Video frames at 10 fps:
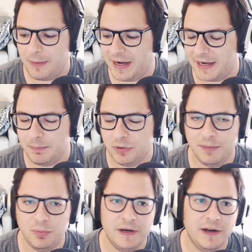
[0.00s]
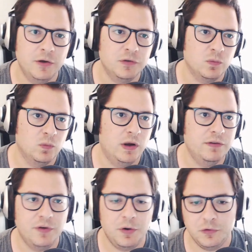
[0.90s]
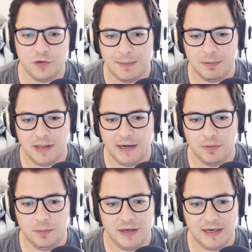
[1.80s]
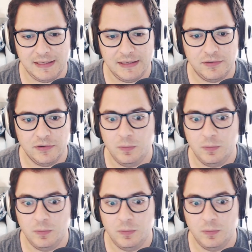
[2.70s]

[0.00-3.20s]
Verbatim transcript: That way, I can boot up Windows, run Photoshop or Lightroom when I need to,